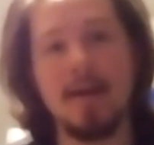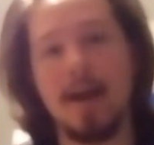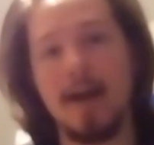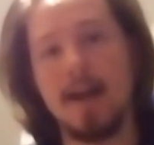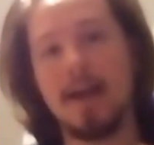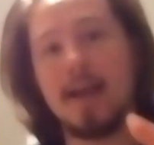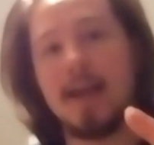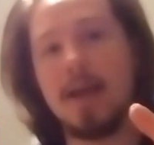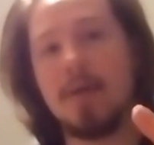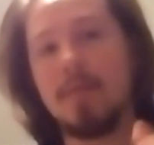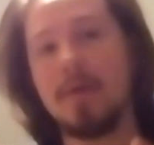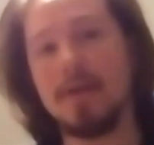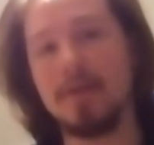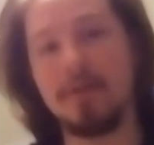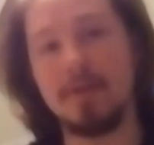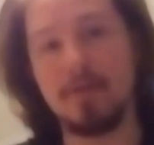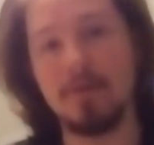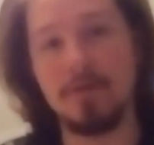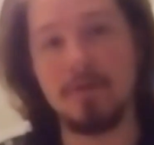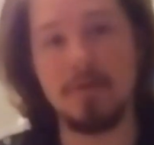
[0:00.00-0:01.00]
And I can't wait
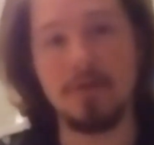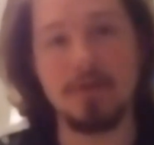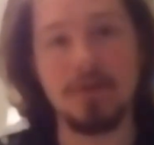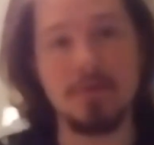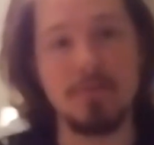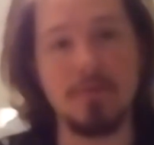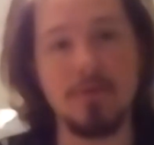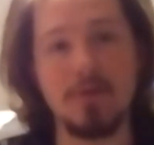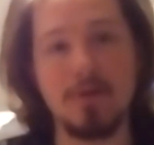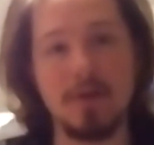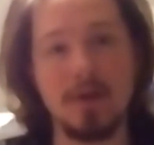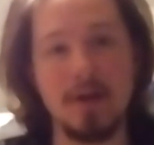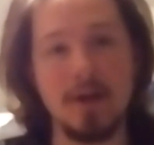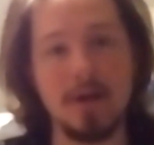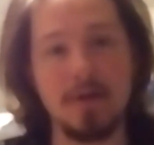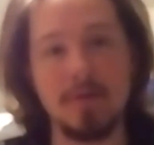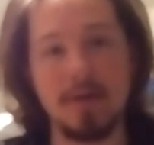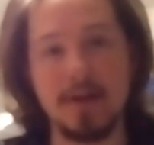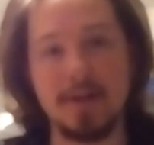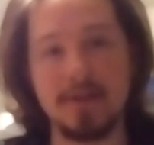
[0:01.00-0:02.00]
to do some more
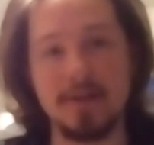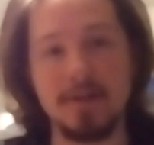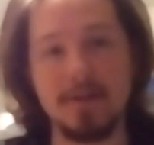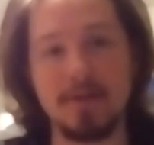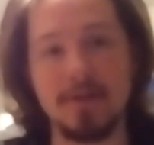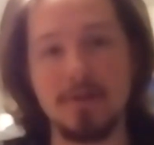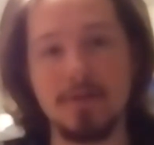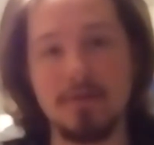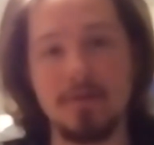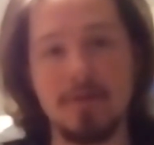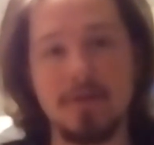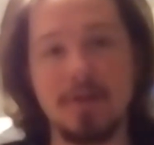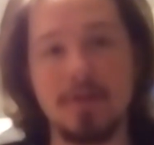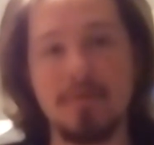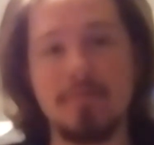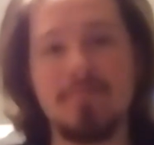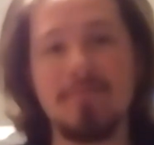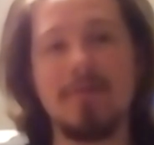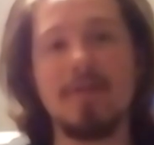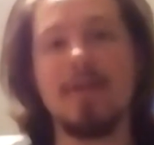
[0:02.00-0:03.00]
uh, racing soon.
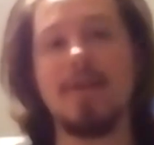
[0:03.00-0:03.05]
So.